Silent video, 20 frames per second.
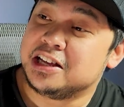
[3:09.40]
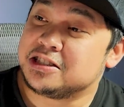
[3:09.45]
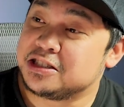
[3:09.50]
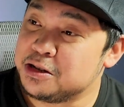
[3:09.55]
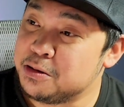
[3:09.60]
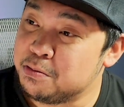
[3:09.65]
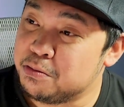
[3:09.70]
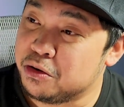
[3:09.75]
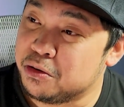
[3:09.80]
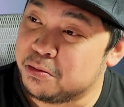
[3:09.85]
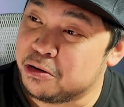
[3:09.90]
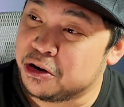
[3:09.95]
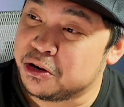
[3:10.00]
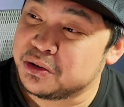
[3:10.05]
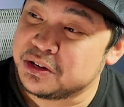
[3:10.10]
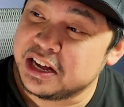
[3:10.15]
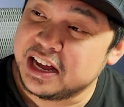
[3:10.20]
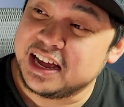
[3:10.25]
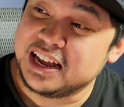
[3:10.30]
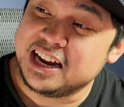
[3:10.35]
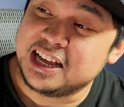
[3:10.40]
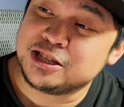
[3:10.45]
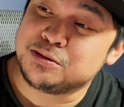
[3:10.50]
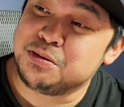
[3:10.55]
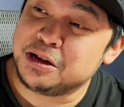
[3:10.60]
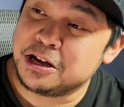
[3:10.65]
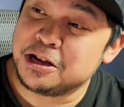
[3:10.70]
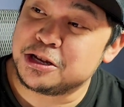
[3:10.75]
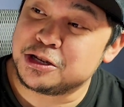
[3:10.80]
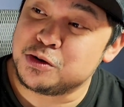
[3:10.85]
That's simple, bro. And that's
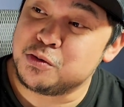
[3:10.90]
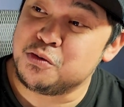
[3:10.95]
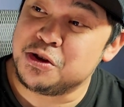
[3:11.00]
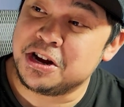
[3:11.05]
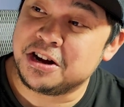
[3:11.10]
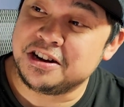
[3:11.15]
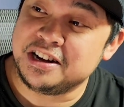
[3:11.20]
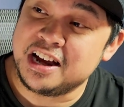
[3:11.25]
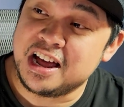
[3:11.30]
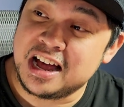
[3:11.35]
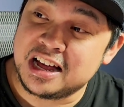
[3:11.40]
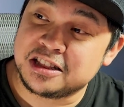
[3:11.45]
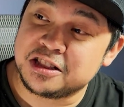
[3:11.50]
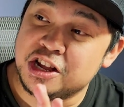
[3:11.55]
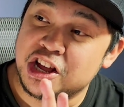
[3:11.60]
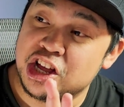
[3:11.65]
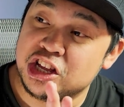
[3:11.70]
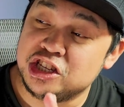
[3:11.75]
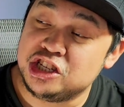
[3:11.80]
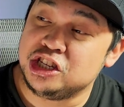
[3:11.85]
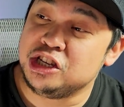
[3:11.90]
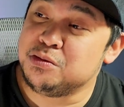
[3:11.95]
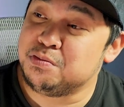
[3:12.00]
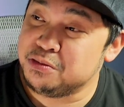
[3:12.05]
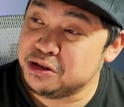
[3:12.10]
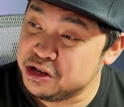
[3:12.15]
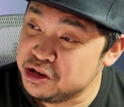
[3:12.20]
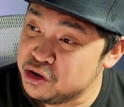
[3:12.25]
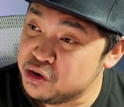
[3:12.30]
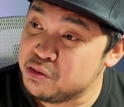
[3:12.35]
because we are not
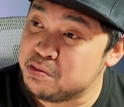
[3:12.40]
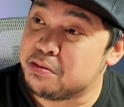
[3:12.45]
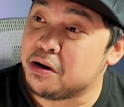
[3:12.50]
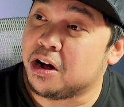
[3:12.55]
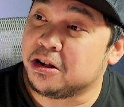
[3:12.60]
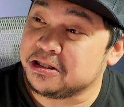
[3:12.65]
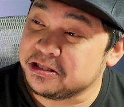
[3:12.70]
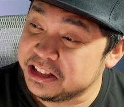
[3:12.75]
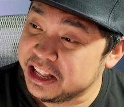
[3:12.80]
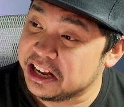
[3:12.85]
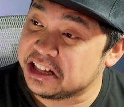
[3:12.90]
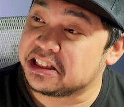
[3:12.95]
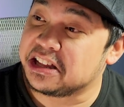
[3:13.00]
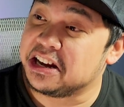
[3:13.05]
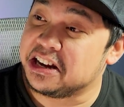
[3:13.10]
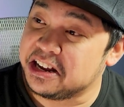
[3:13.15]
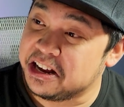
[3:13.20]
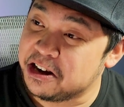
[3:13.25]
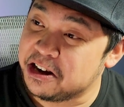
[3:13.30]
GPU ball-necked in